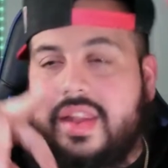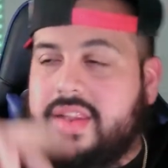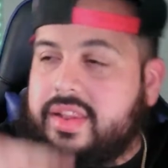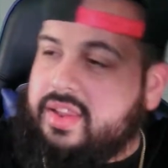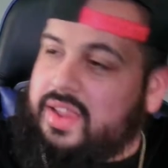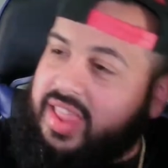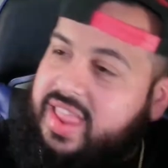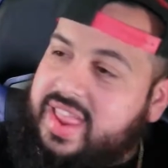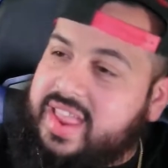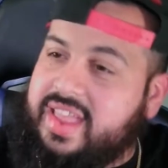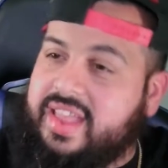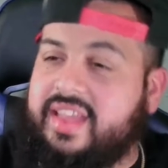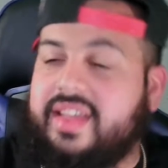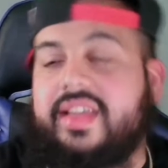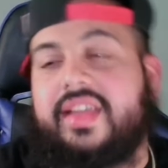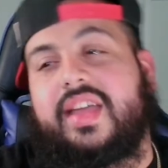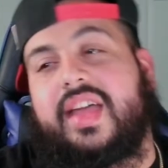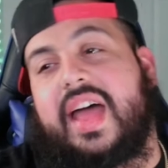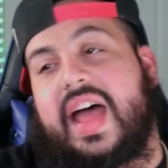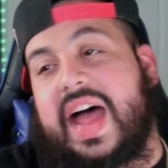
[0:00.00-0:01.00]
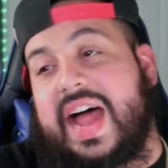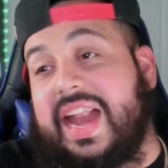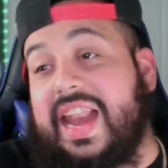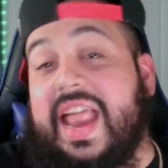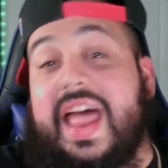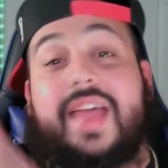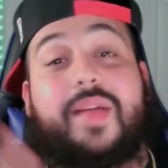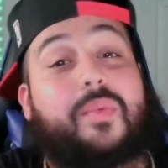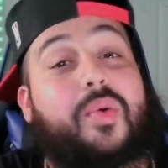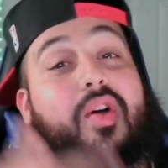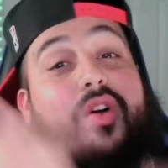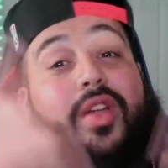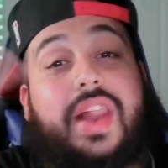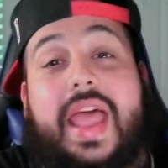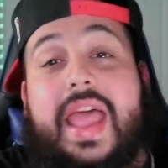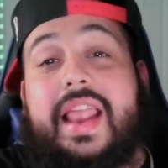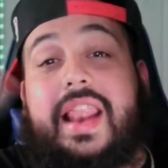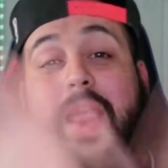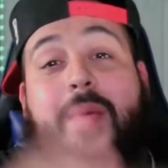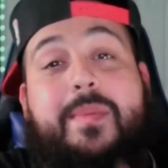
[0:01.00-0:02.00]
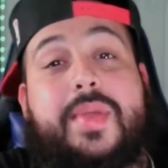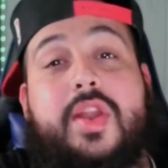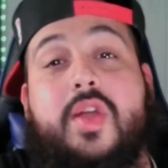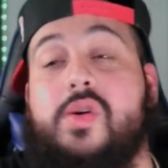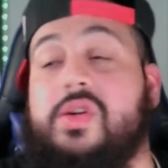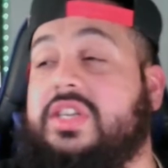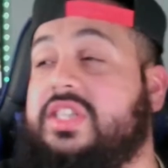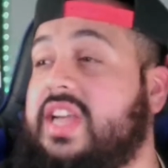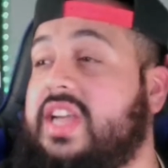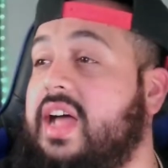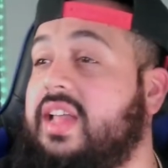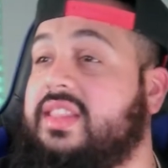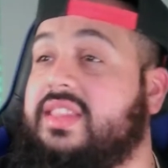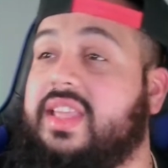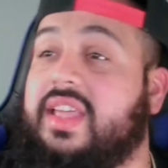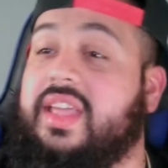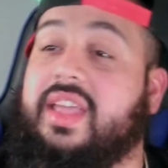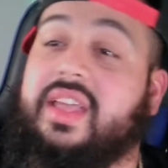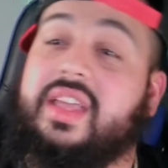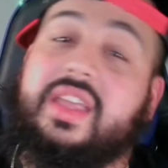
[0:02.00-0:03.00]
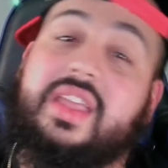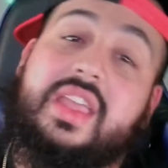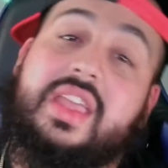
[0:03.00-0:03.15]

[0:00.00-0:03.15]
Like, I like, bro. Hey, let me know what y'all think.